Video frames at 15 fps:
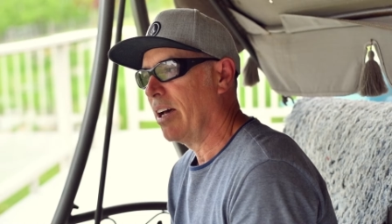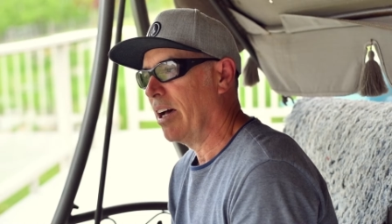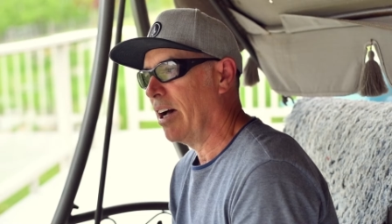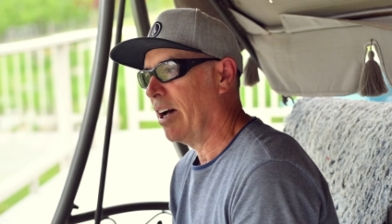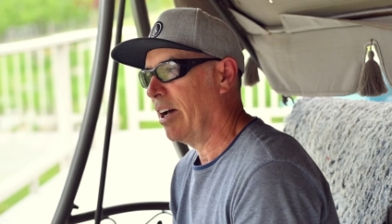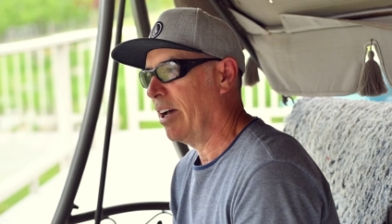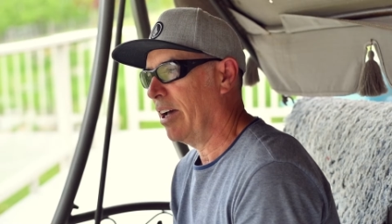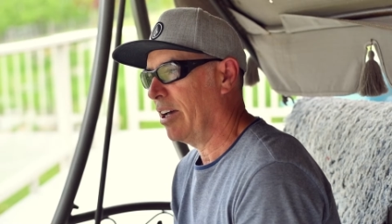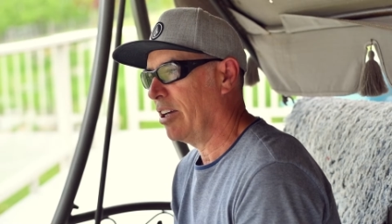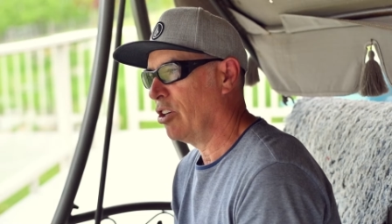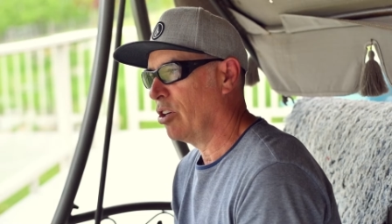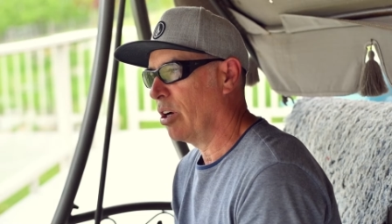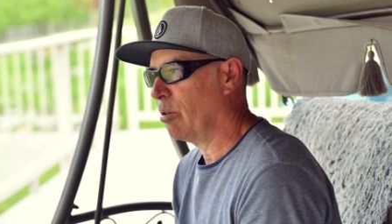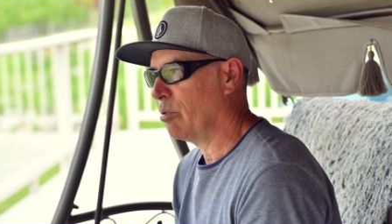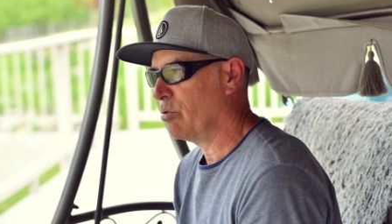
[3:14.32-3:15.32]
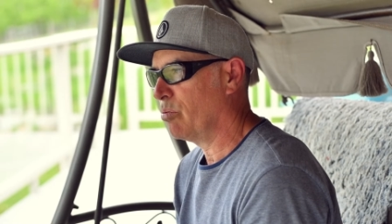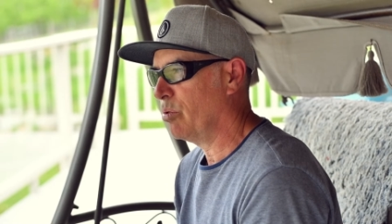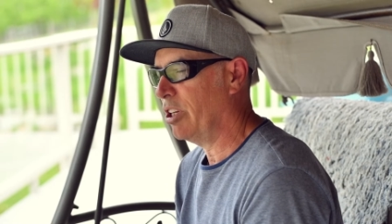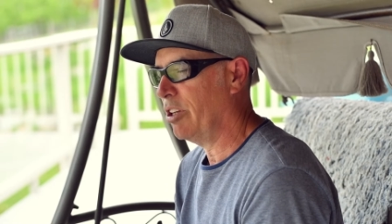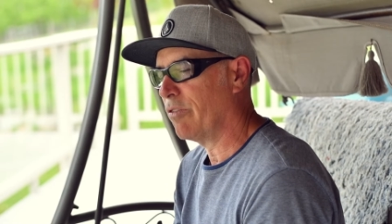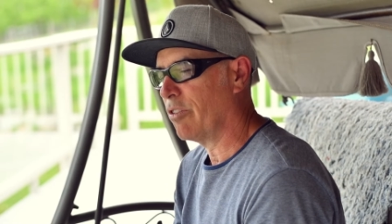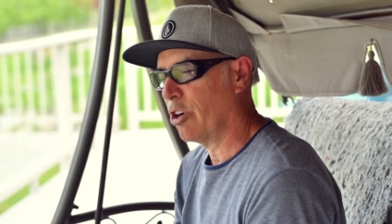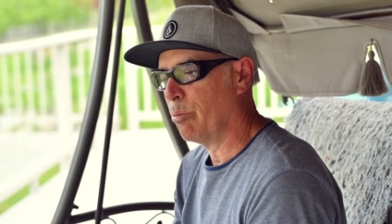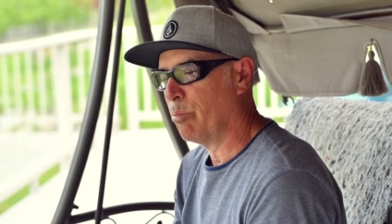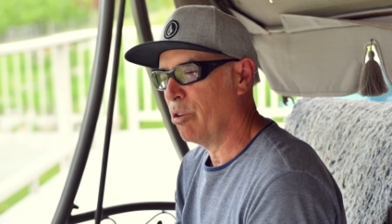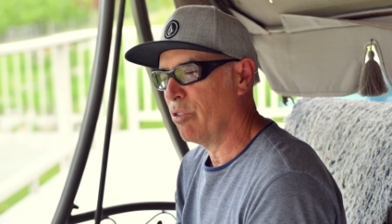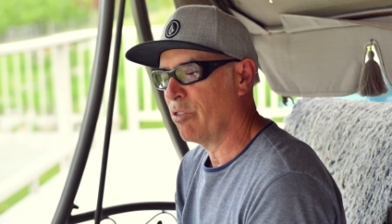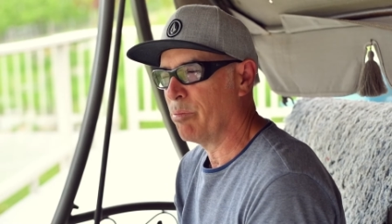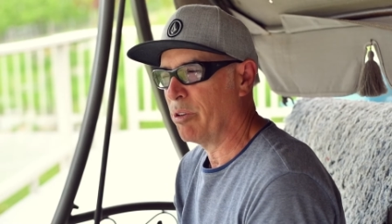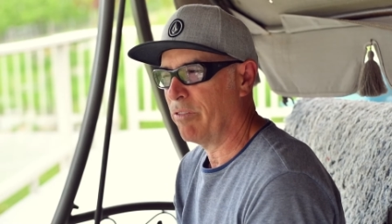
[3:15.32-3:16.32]
I, you know, I was really far
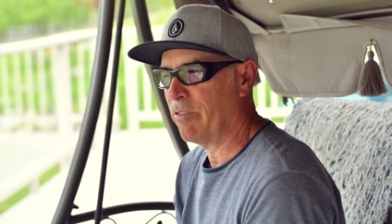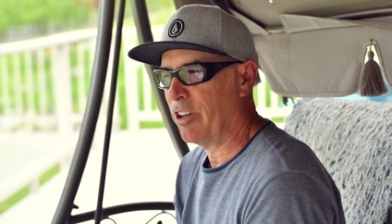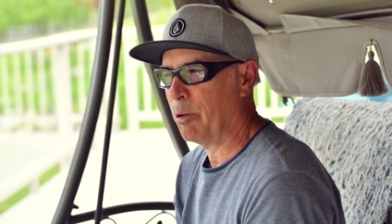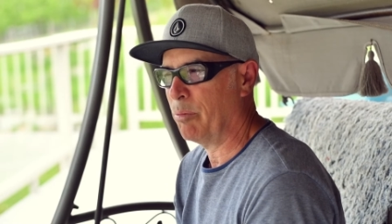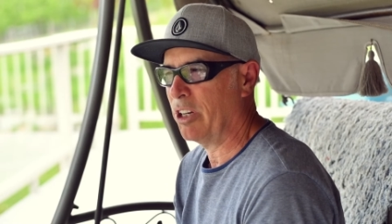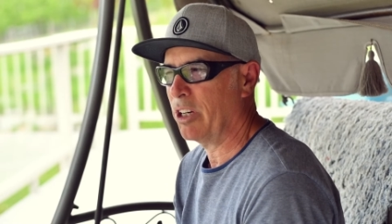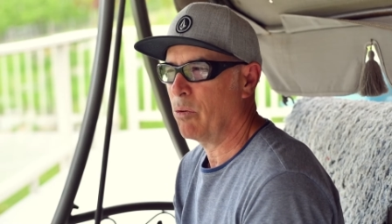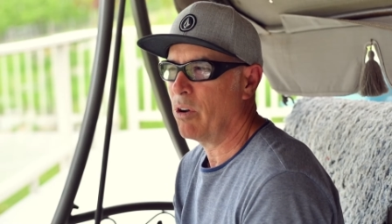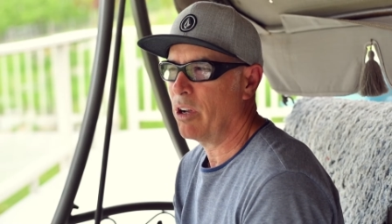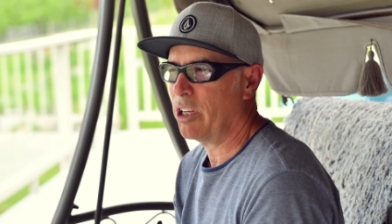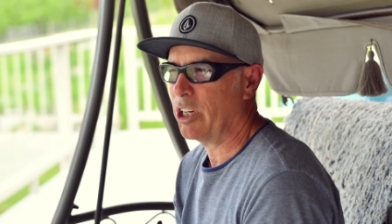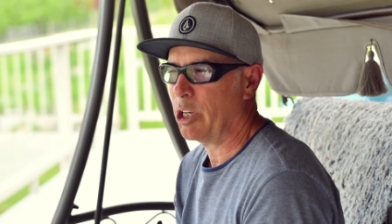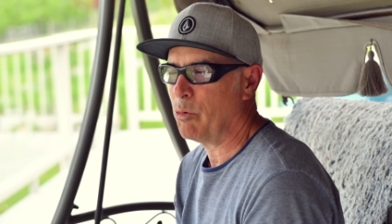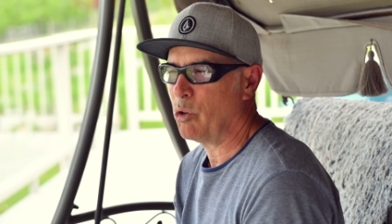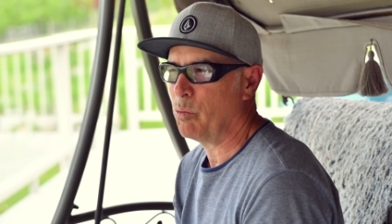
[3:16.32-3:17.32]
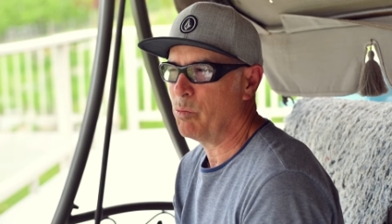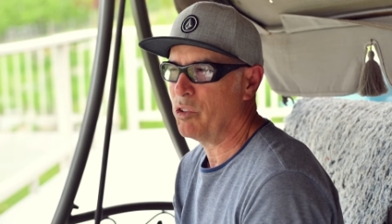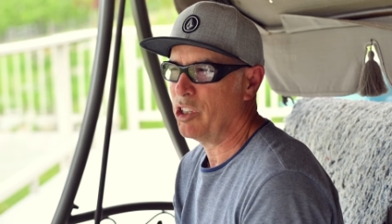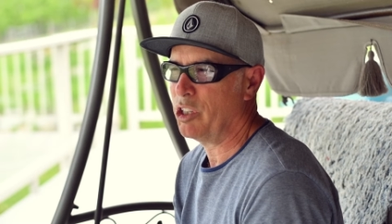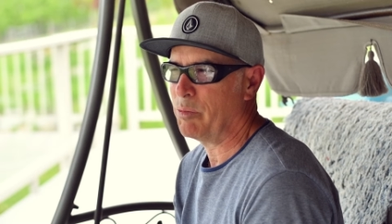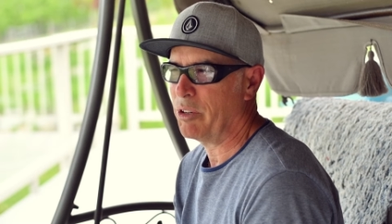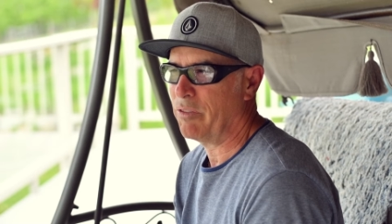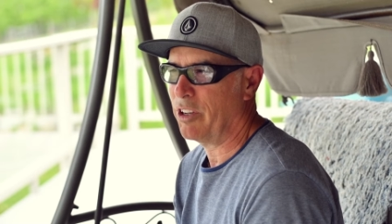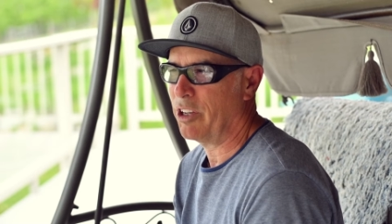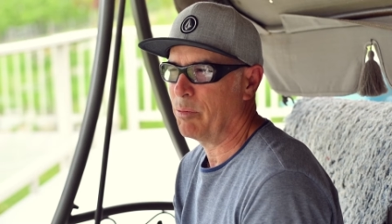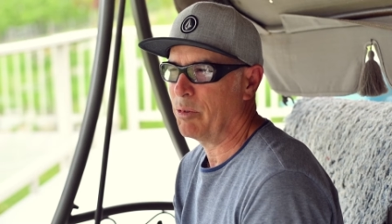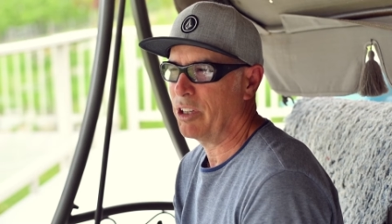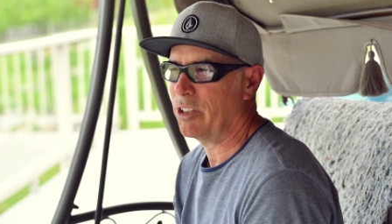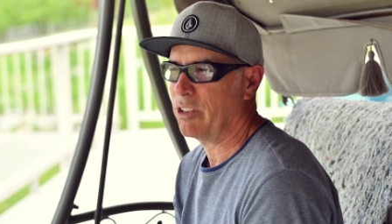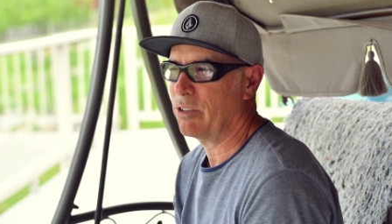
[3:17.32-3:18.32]
removed from my family, and I wanted to come home and see my
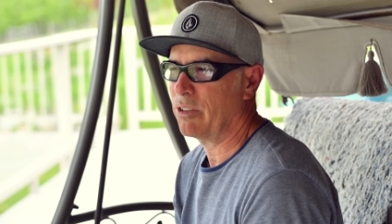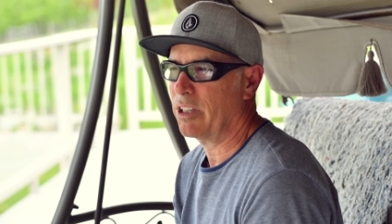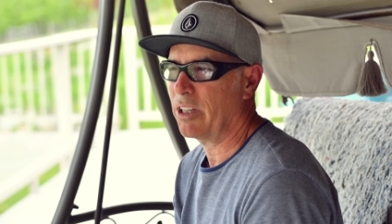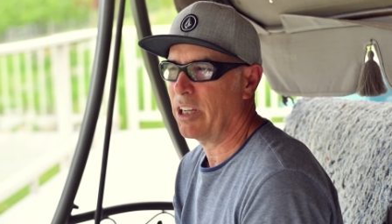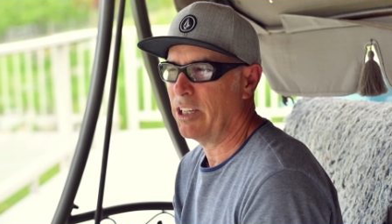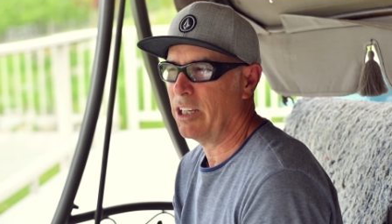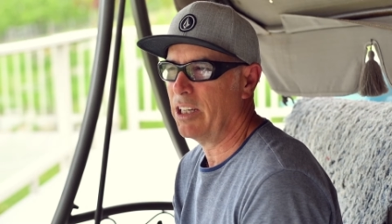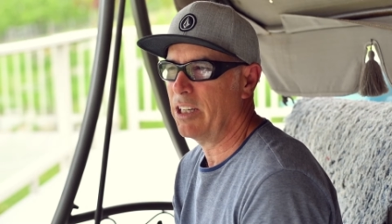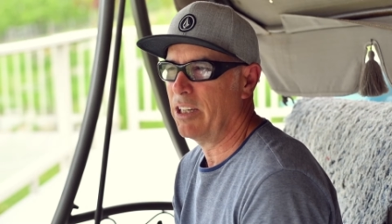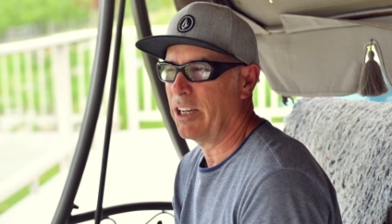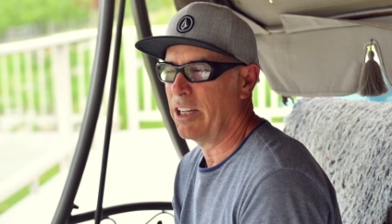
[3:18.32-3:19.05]
family. So I did.